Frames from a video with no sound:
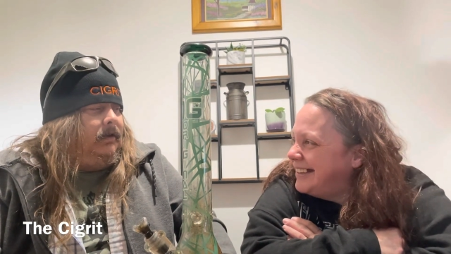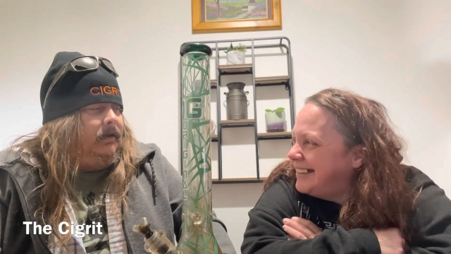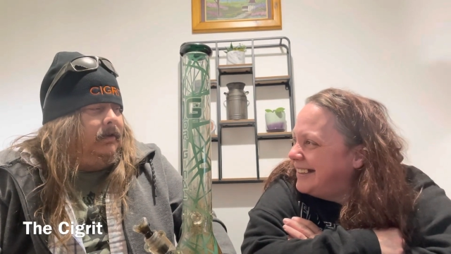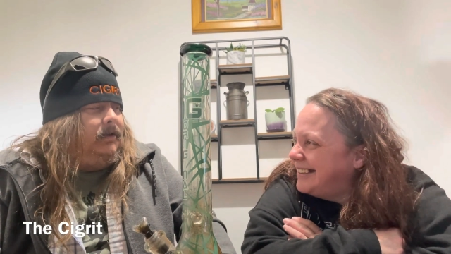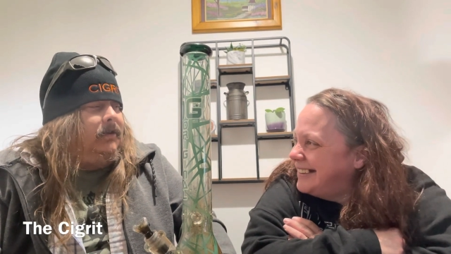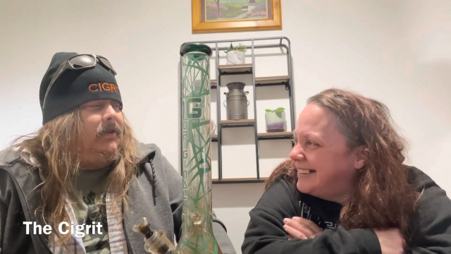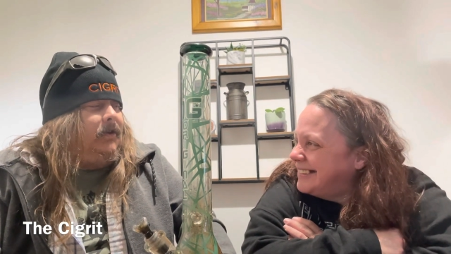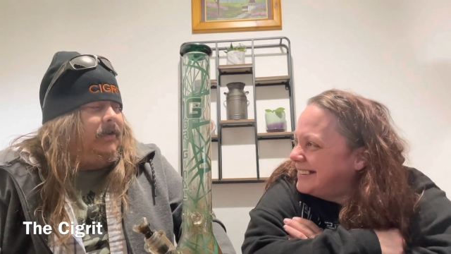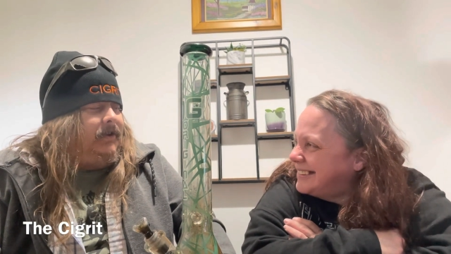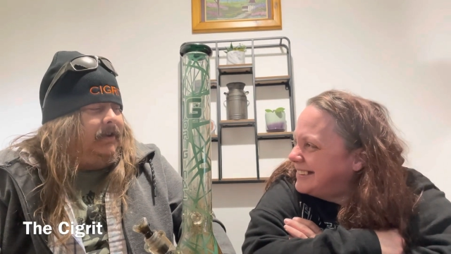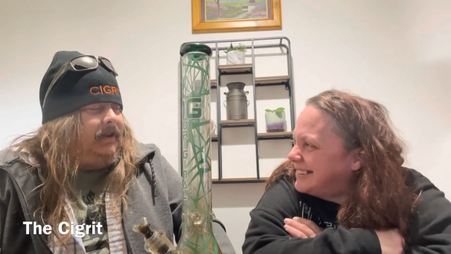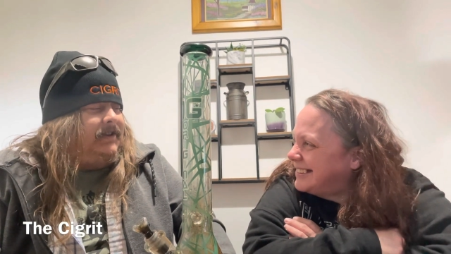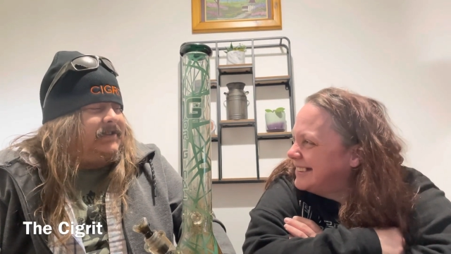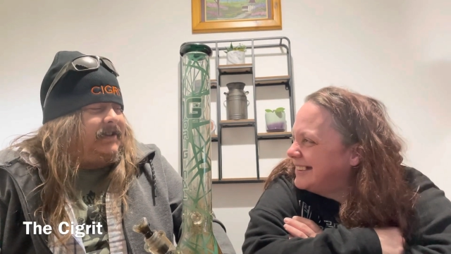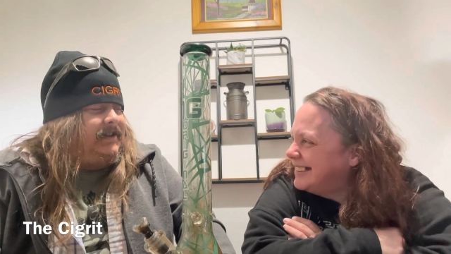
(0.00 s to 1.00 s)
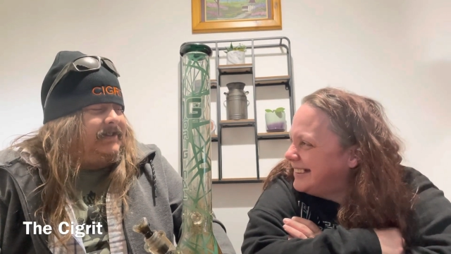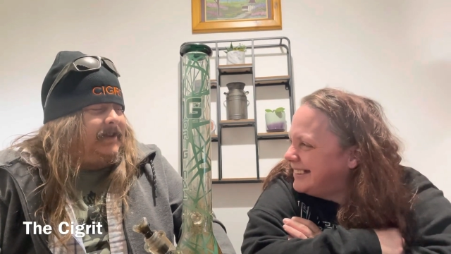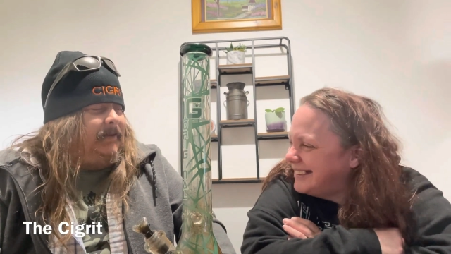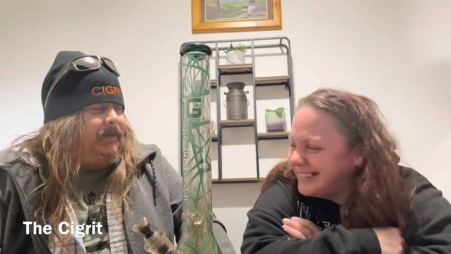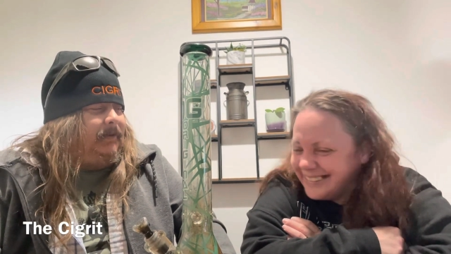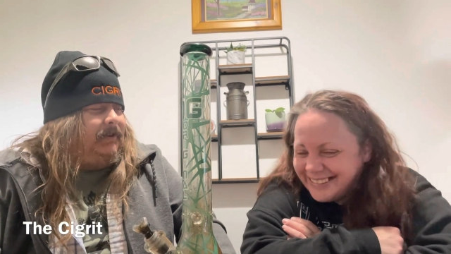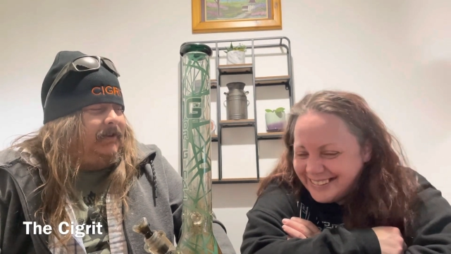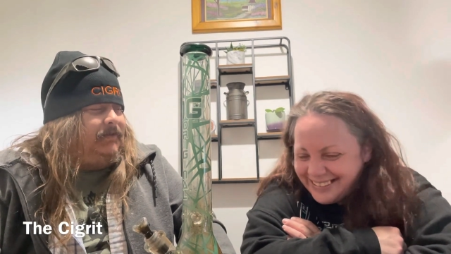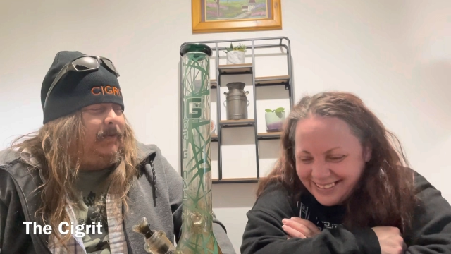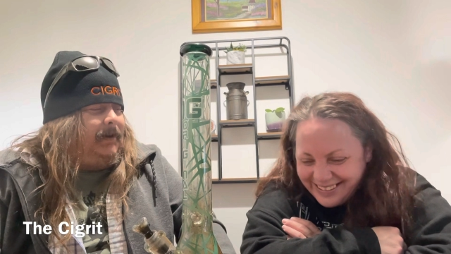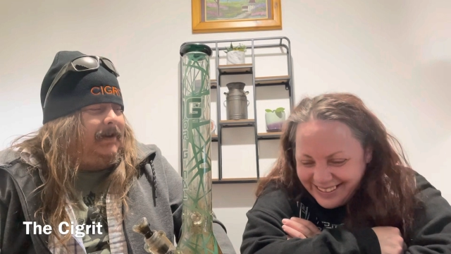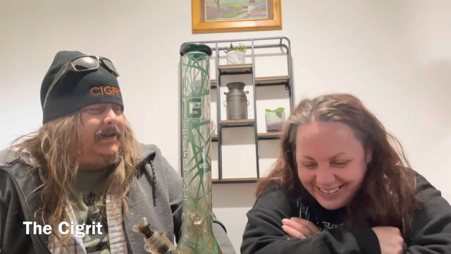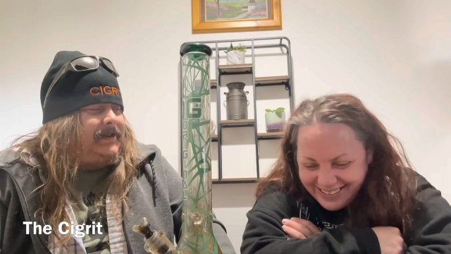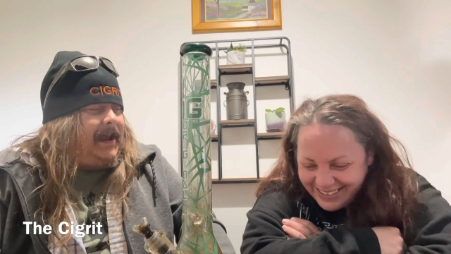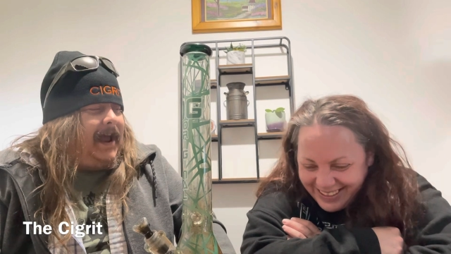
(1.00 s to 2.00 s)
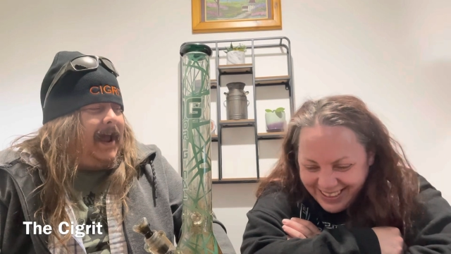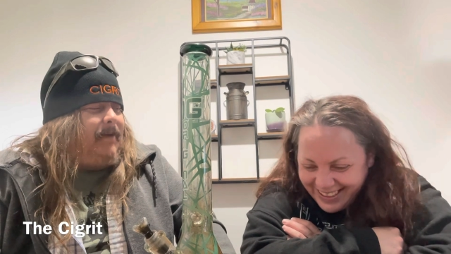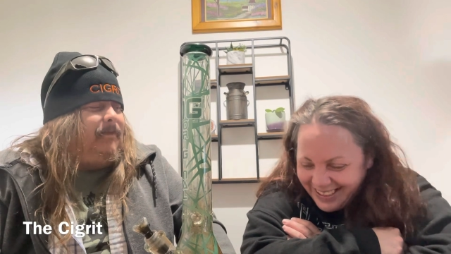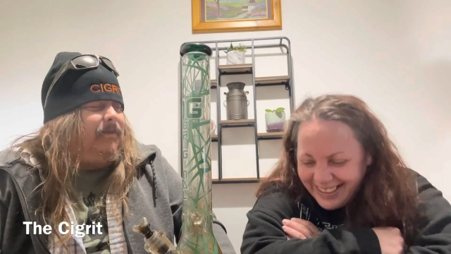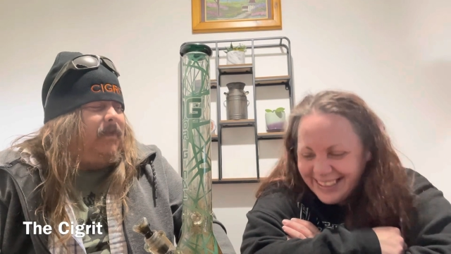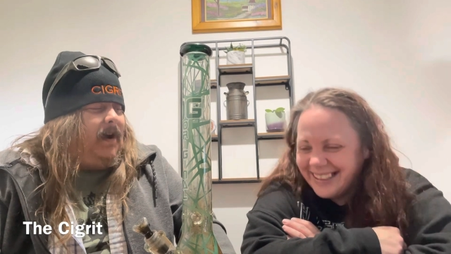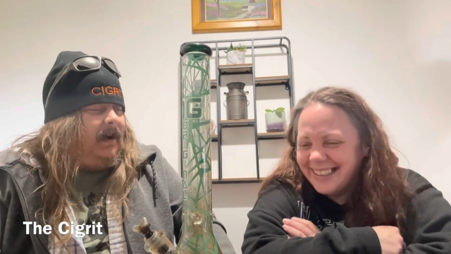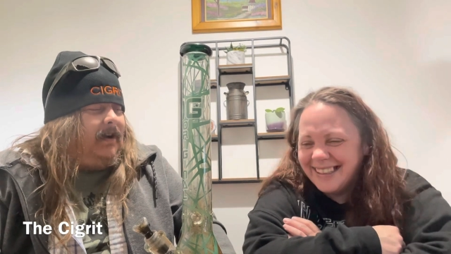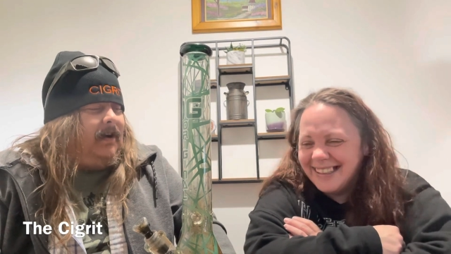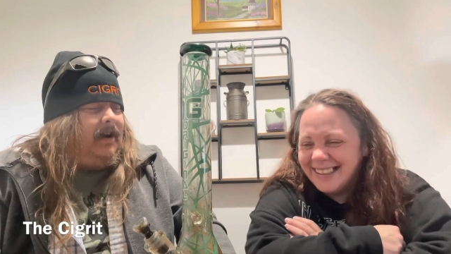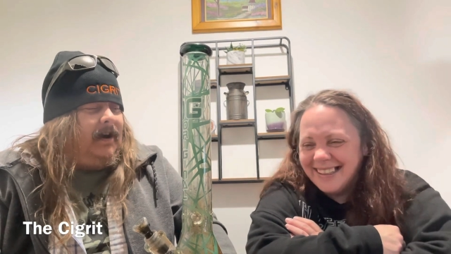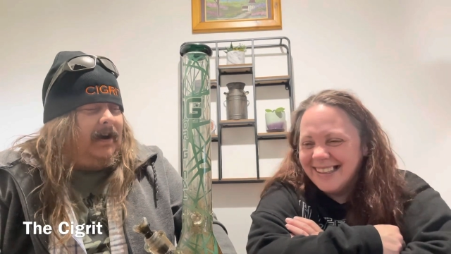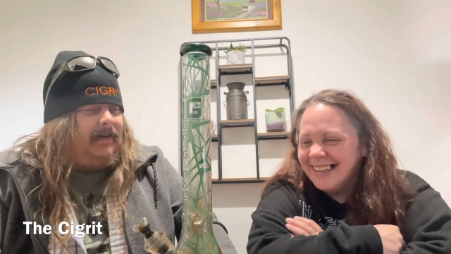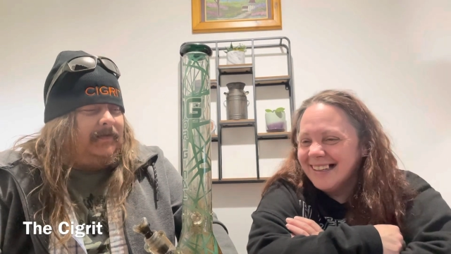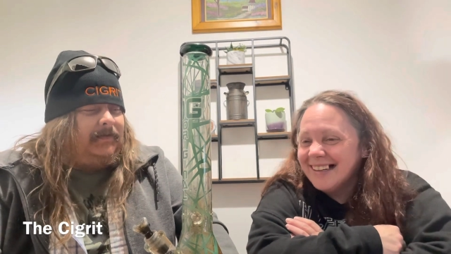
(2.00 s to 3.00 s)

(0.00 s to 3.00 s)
Speaker 1: You know you're gonna say something with the word dab. Fuck off.